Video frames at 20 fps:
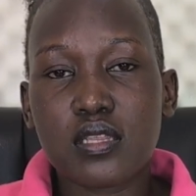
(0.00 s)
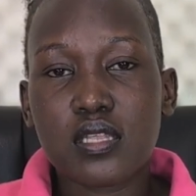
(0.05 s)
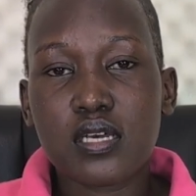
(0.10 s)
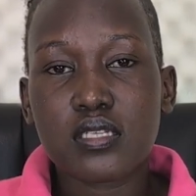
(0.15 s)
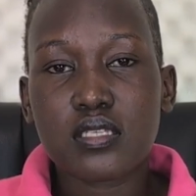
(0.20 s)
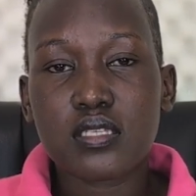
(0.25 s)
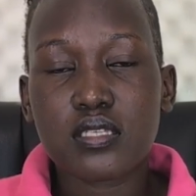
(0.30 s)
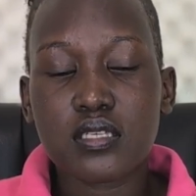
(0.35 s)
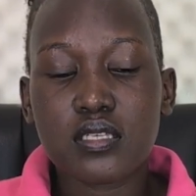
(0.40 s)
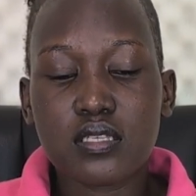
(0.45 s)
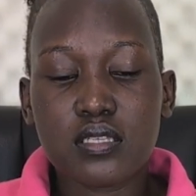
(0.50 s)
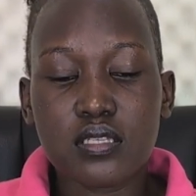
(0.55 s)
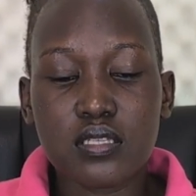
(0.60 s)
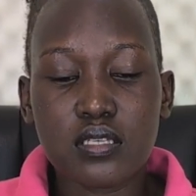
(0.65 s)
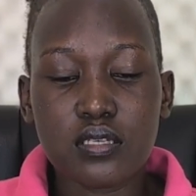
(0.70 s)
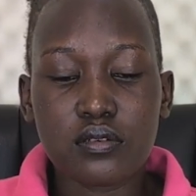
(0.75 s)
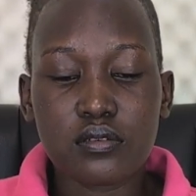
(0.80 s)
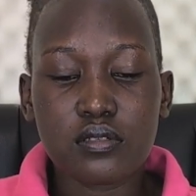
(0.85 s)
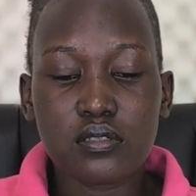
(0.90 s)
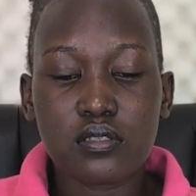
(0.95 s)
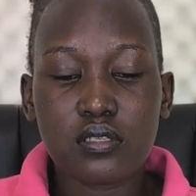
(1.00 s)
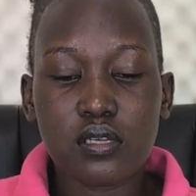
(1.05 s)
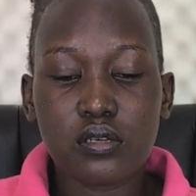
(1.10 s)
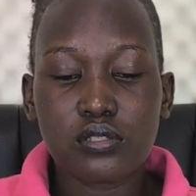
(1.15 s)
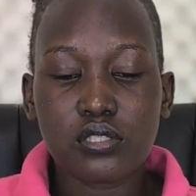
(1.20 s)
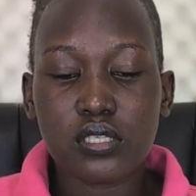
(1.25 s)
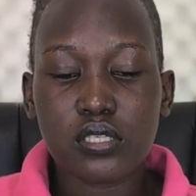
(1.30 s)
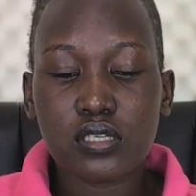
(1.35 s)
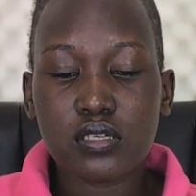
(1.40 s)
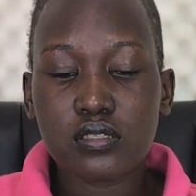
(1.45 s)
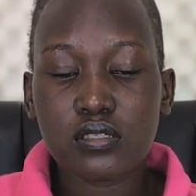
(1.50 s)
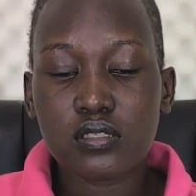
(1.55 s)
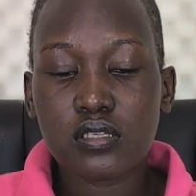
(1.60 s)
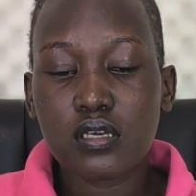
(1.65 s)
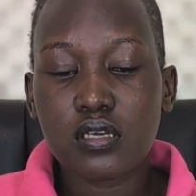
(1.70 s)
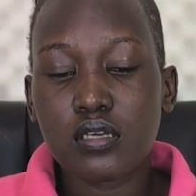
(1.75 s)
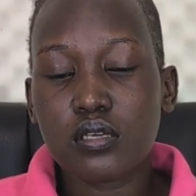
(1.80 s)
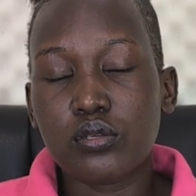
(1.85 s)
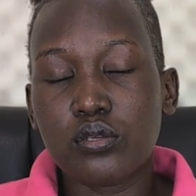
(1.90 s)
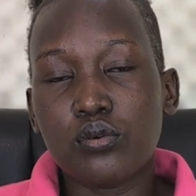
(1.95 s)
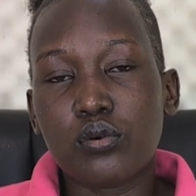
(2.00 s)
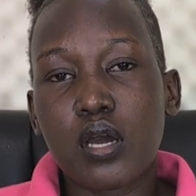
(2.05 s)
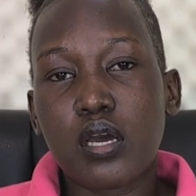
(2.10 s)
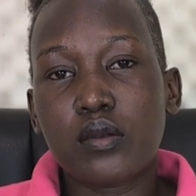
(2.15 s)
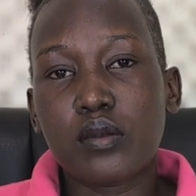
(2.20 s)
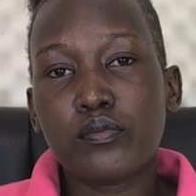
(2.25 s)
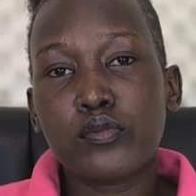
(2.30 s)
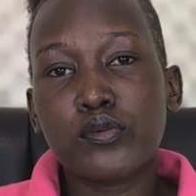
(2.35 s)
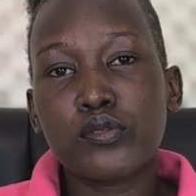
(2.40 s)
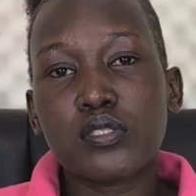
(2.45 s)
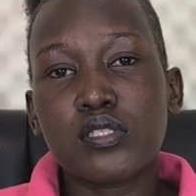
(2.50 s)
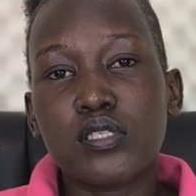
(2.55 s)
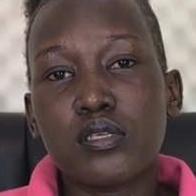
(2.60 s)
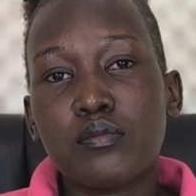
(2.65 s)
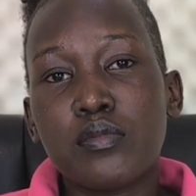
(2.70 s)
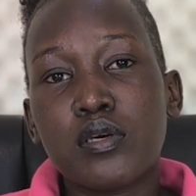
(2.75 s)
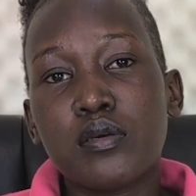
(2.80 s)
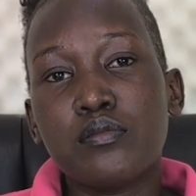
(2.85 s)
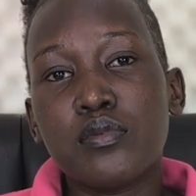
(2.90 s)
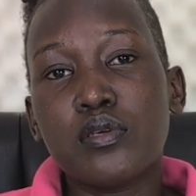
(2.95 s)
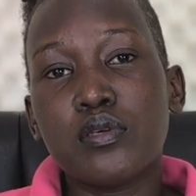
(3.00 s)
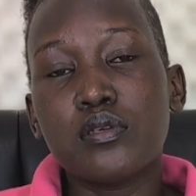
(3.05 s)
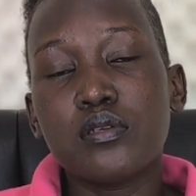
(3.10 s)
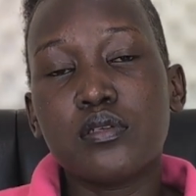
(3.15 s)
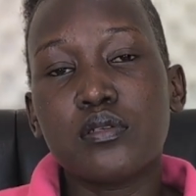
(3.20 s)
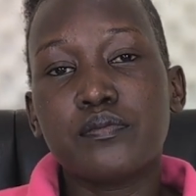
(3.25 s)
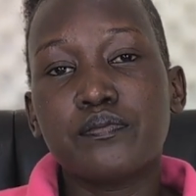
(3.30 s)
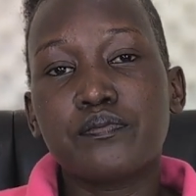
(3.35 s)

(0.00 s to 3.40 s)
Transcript: 36 degrees Celsius, you can put the baby